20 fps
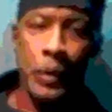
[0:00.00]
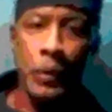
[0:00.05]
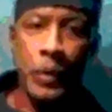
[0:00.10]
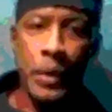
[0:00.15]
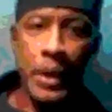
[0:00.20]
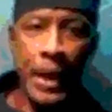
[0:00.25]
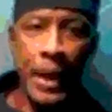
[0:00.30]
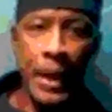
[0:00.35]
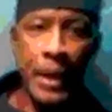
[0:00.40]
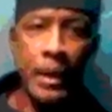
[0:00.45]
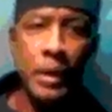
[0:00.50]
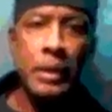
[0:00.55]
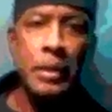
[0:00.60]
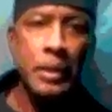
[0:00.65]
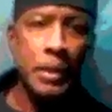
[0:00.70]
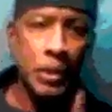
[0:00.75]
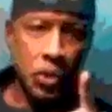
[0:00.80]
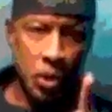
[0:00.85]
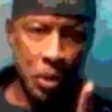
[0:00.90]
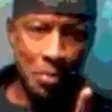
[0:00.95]
Okay,
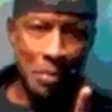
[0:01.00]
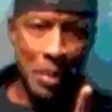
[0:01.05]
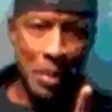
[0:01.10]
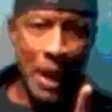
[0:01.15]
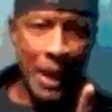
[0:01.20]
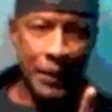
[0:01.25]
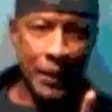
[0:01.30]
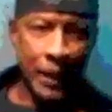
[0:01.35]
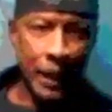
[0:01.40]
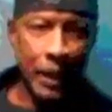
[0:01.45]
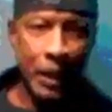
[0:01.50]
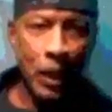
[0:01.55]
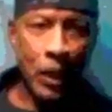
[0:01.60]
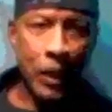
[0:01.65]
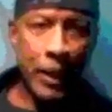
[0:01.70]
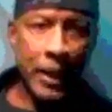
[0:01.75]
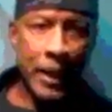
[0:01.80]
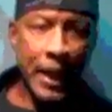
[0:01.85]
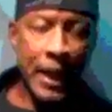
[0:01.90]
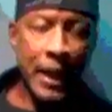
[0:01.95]
Shimada.
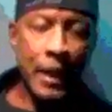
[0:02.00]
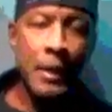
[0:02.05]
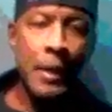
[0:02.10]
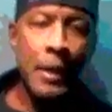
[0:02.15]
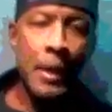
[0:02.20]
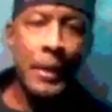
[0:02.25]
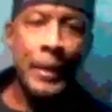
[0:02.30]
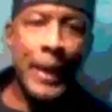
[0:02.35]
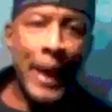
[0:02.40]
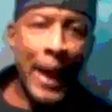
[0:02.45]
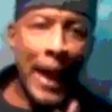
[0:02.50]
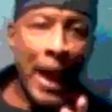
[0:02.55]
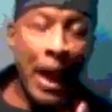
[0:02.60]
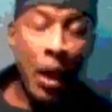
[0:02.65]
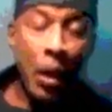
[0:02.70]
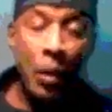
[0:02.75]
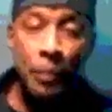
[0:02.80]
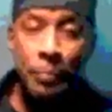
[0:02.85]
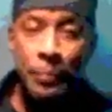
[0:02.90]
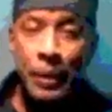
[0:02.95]
Okay,
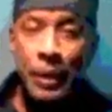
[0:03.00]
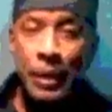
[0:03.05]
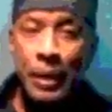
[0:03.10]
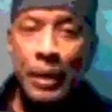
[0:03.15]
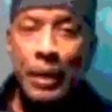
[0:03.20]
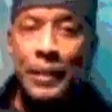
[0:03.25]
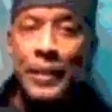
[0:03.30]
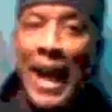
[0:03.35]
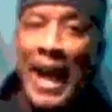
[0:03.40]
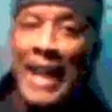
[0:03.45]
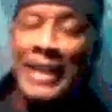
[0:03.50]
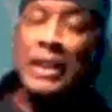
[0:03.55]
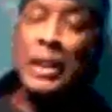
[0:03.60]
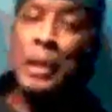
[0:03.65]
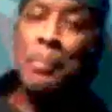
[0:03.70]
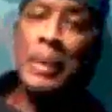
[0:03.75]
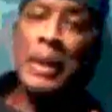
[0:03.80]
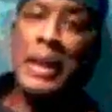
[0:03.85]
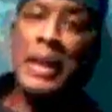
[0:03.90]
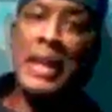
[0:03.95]
now that's
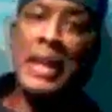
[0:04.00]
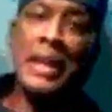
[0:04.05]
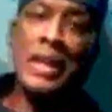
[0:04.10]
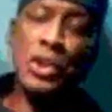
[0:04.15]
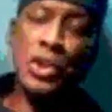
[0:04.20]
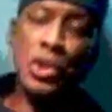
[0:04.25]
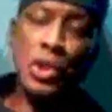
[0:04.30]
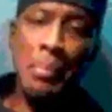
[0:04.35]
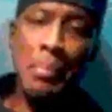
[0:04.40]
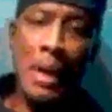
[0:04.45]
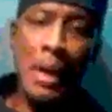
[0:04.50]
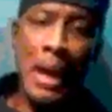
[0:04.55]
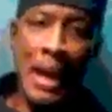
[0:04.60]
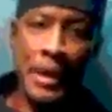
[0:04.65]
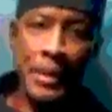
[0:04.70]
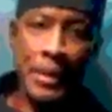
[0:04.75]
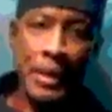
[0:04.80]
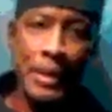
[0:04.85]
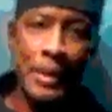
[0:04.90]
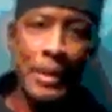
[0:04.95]
the beginning
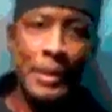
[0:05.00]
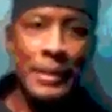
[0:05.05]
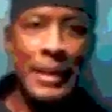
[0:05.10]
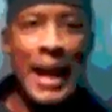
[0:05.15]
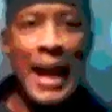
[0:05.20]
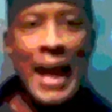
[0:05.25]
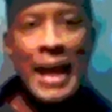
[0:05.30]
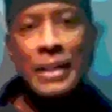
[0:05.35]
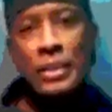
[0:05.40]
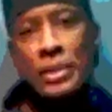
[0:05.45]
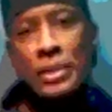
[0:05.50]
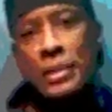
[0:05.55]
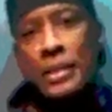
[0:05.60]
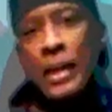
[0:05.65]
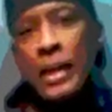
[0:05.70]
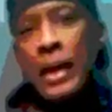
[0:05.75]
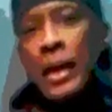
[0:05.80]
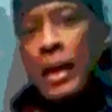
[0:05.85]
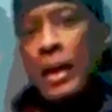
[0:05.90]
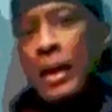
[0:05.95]
Shimada. That's
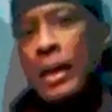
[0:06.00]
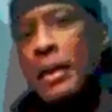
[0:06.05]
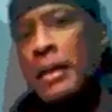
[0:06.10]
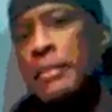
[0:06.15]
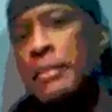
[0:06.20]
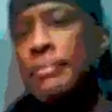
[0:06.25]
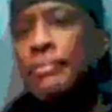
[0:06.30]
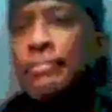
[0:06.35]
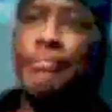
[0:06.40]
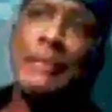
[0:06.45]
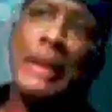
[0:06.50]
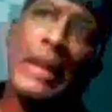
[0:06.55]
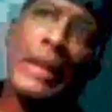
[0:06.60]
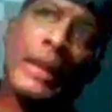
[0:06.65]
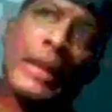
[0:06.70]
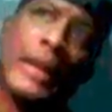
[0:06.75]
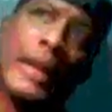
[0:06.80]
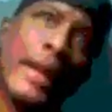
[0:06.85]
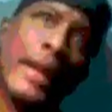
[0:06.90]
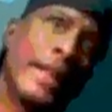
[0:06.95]
the,
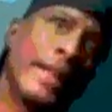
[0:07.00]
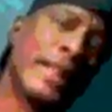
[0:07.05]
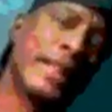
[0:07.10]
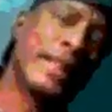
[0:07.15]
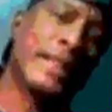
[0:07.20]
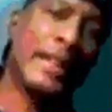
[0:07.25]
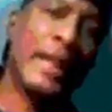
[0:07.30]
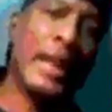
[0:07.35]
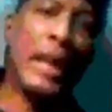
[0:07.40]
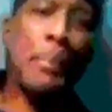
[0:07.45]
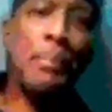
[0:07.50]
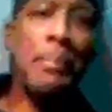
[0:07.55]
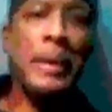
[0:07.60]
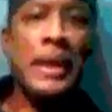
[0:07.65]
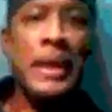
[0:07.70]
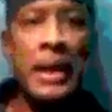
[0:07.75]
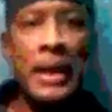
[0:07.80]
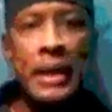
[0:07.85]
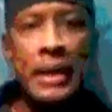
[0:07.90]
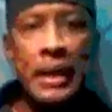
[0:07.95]
let's say,
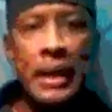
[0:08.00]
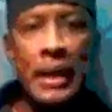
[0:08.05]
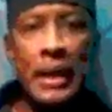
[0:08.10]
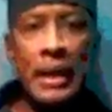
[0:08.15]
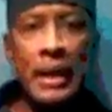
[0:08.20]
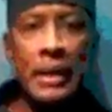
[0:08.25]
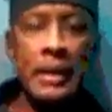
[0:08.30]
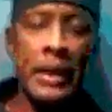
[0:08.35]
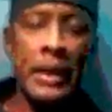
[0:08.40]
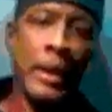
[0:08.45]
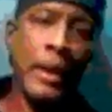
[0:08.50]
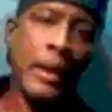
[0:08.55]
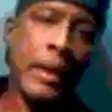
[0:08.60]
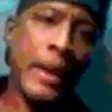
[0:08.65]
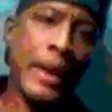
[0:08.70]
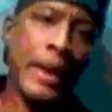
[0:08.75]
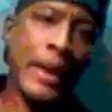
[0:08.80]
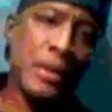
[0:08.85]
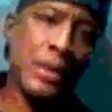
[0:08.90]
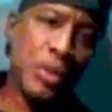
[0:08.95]
beginning,
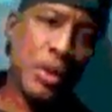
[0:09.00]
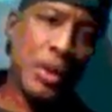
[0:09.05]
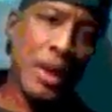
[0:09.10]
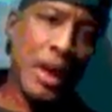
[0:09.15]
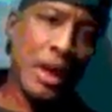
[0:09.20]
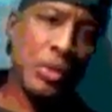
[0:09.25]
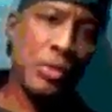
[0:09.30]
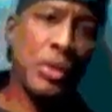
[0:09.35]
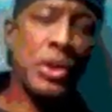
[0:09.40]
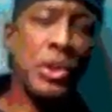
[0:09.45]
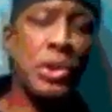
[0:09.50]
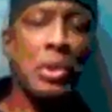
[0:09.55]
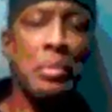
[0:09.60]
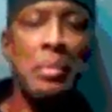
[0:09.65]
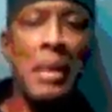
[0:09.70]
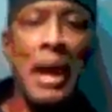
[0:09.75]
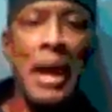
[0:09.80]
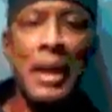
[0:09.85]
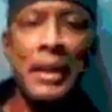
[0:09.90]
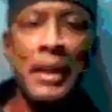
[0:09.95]
the introductory
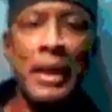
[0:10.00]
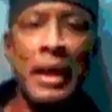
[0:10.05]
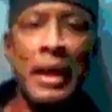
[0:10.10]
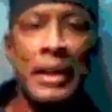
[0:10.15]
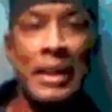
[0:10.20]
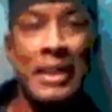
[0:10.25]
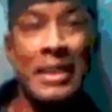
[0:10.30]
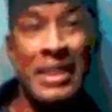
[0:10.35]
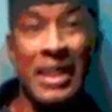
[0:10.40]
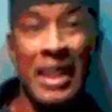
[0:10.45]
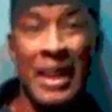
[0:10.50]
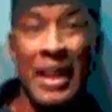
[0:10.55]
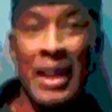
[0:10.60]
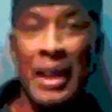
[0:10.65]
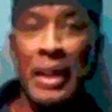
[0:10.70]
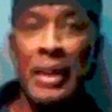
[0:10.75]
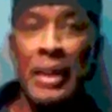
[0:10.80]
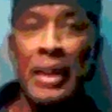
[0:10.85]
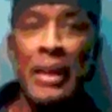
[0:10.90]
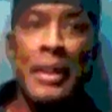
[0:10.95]
Shimada, let's
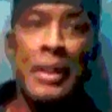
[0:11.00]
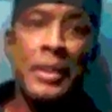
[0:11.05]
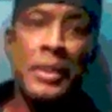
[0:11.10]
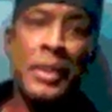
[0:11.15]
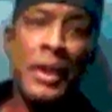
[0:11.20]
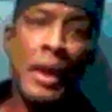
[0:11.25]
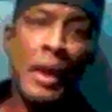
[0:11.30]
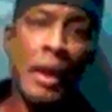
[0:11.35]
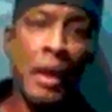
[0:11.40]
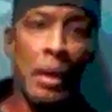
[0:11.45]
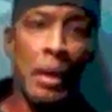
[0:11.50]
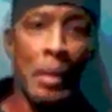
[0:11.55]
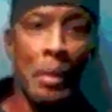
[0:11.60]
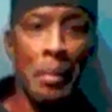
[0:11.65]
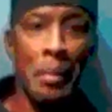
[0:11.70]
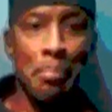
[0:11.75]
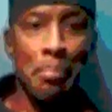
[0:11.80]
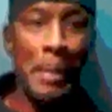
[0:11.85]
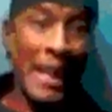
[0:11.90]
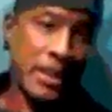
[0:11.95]
say
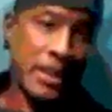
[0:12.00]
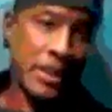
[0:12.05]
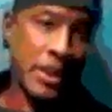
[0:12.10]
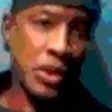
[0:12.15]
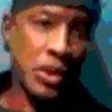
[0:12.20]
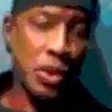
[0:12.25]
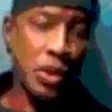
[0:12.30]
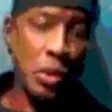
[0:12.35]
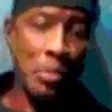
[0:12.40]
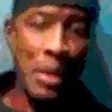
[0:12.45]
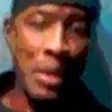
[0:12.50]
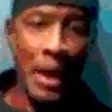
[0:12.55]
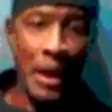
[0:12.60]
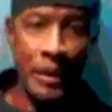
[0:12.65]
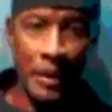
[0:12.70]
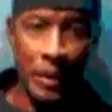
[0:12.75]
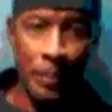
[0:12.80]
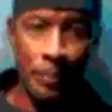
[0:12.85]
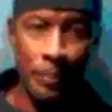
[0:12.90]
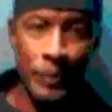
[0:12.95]
the basic
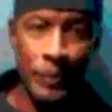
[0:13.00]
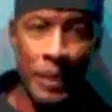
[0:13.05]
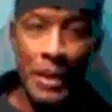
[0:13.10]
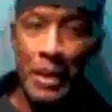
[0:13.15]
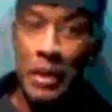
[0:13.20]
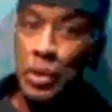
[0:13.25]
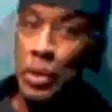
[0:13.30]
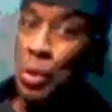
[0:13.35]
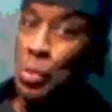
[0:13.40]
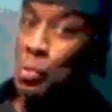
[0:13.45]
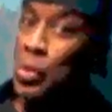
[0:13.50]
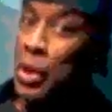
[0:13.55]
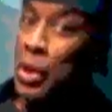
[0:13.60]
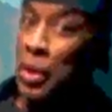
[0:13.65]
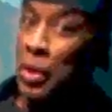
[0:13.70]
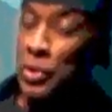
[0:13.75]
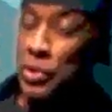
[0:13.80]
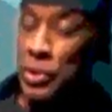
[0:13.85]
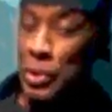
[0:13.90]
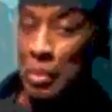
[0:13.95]
Shimada. The
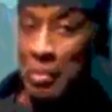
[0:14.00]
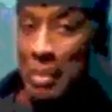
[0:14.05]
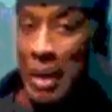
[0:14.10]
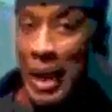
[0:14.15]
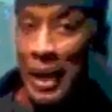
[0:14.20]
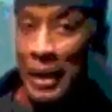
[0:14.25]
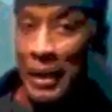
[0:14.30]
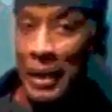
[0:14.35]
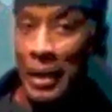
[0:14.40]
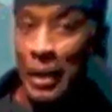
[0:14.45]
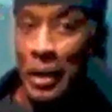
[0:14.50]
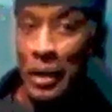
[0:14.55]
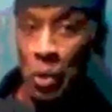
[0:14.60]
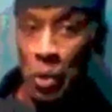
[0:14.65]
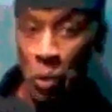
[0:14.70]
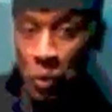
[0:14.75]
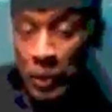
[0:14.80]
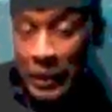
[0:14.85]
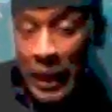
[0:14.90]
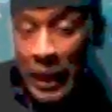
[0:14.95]
real Shimada
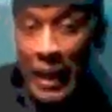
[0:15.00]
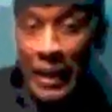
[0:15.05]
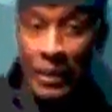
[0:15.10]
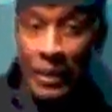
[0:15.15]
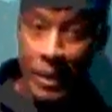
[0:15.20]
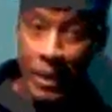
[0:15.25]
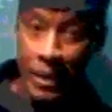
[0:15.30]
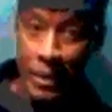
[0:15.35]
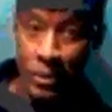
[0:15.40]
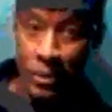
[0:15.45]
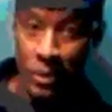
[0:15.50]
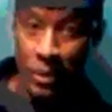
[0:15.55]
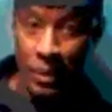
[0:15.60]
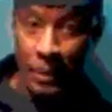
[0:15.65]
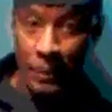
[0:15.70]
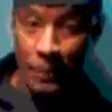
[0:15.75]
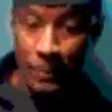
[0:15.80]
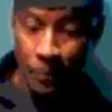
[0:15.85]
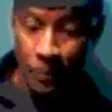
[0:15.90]
goes like this.